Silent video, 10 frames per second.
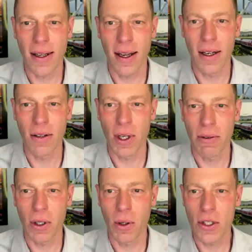And if you have
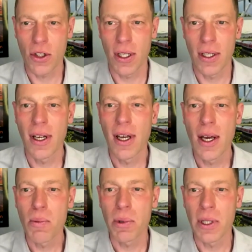a question,
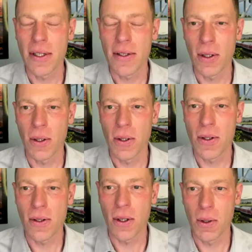please
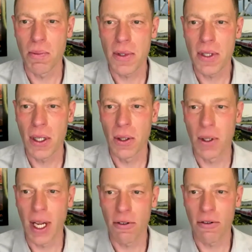use Zoom's
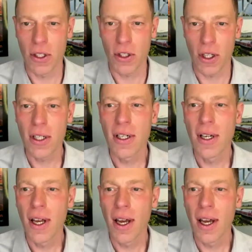Q&A feature.